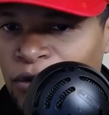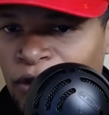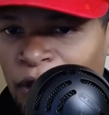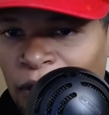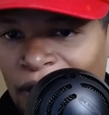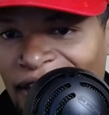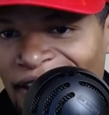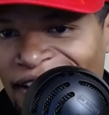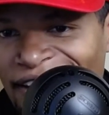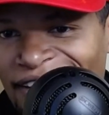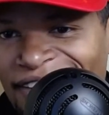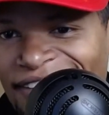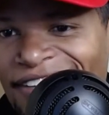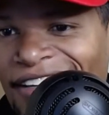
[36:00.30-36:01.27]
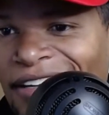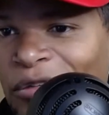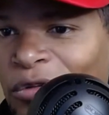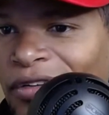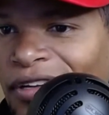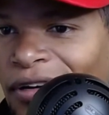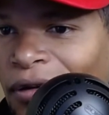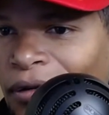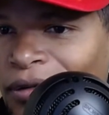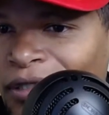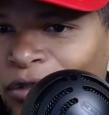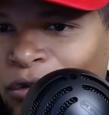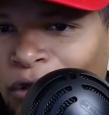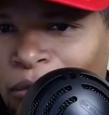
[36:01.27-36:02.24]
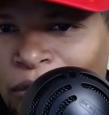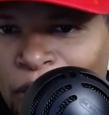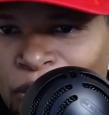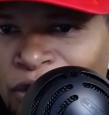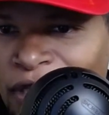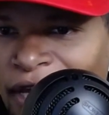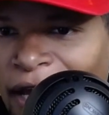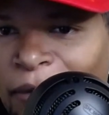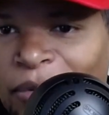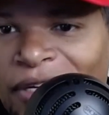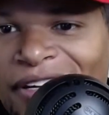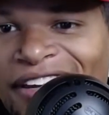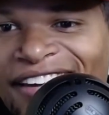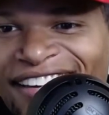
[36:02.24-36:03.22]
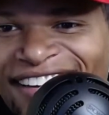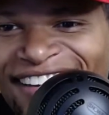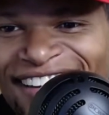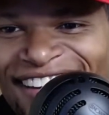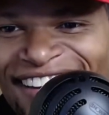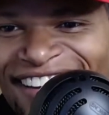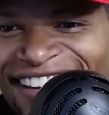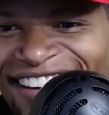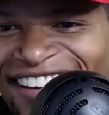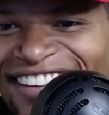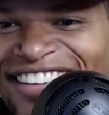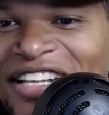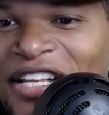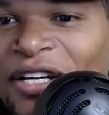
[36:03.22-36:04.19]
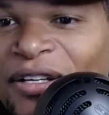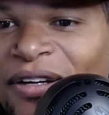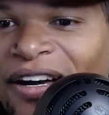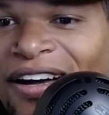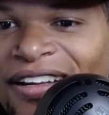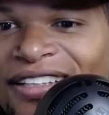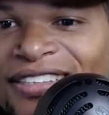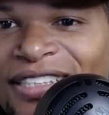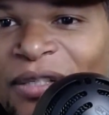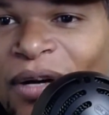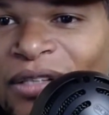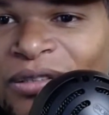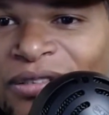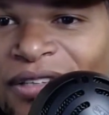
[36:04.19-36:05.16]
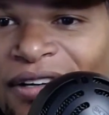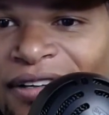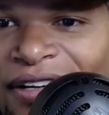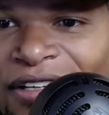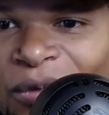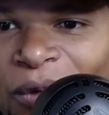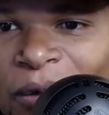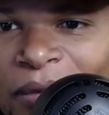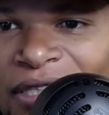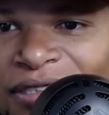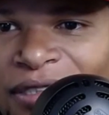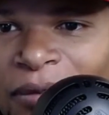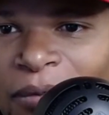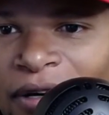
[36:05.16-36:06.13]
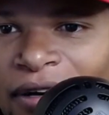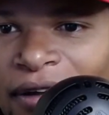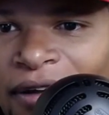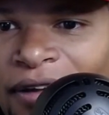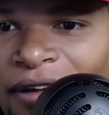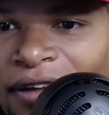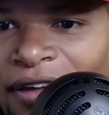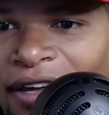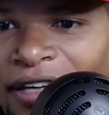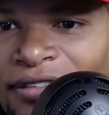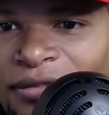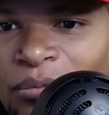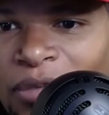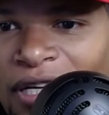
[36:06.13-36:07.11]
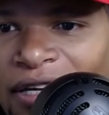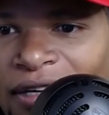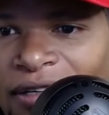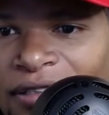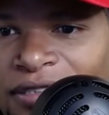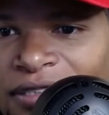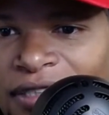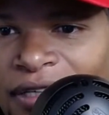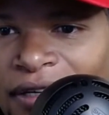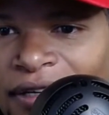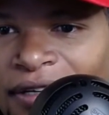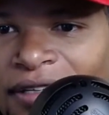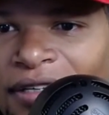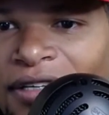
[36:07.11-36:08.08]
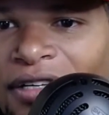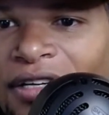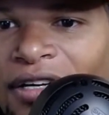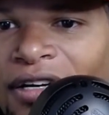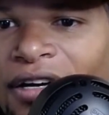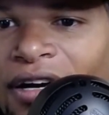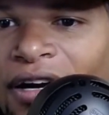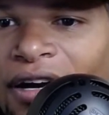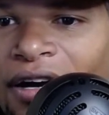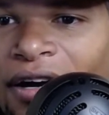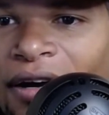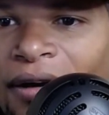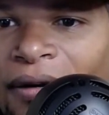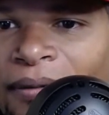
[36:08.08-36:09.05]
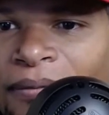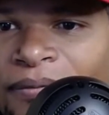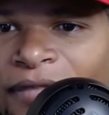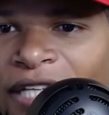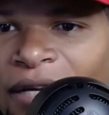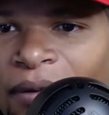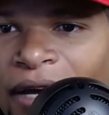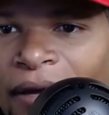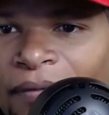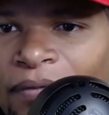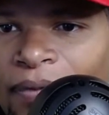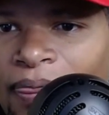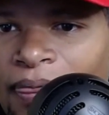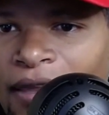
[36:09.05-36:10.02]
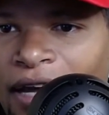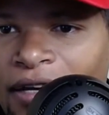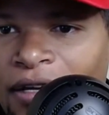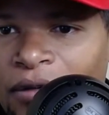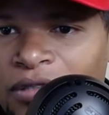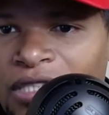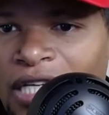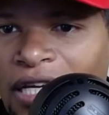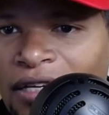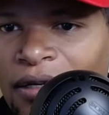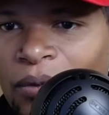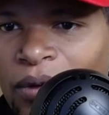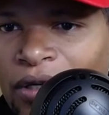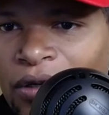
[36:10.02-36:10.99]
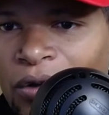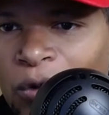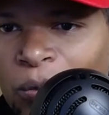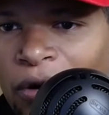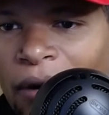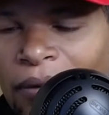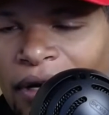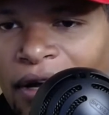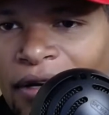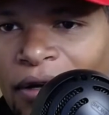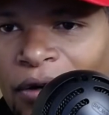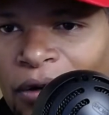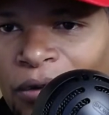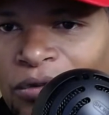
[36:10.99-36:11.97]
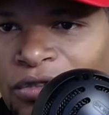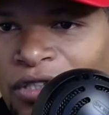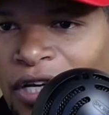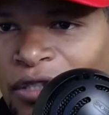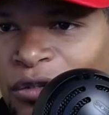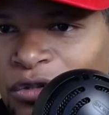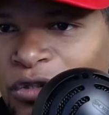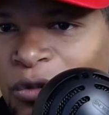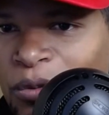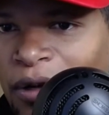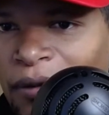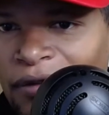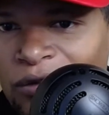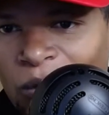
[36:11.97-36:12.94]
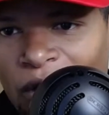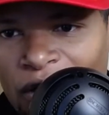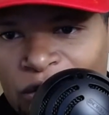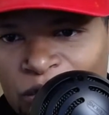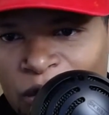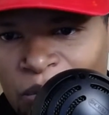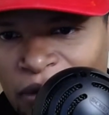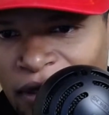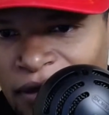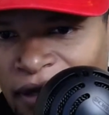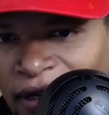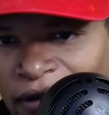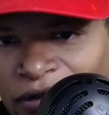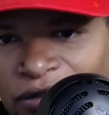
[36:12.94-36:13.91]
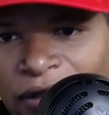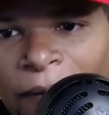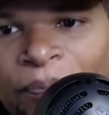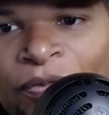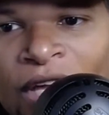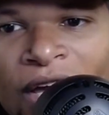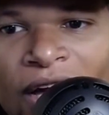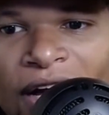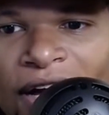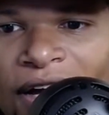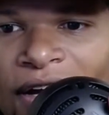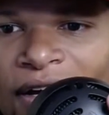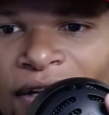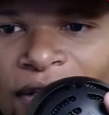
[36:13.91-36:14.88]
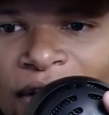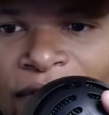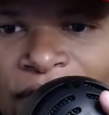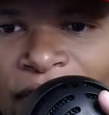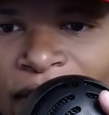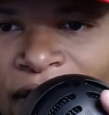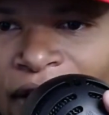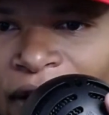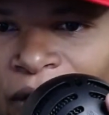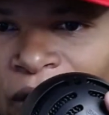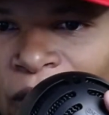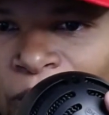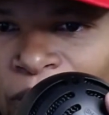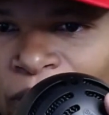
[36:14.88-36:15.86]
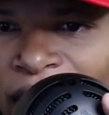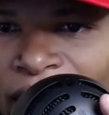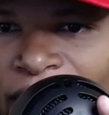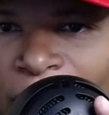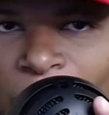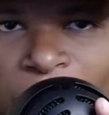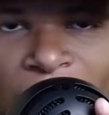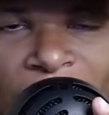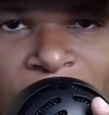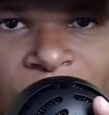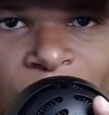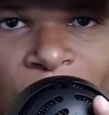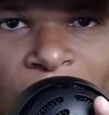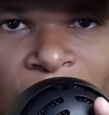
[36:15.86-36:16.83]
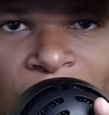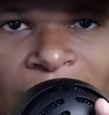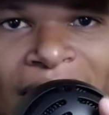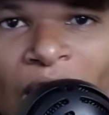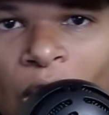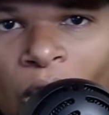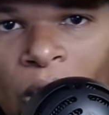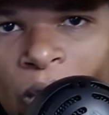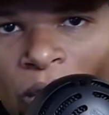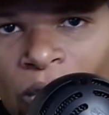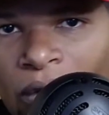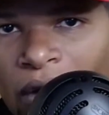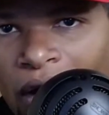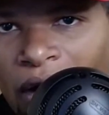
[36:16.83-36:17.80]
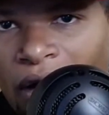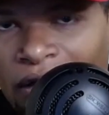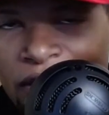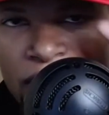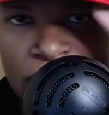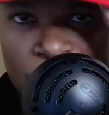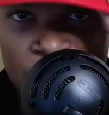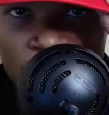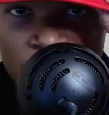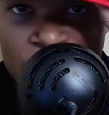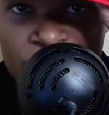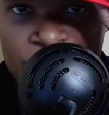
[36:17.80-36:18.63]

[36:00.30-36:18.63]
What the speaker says: who don't get it and are a little emoji happy. Let's see who else is on here. I don't want to miss anybody. SB, good to see you. Anyway, I know Tina, when you're probably, I know your schedule, so you'll probably have to watch the replay later. So love you. I hope you have a blessed one. Hold on till the wheels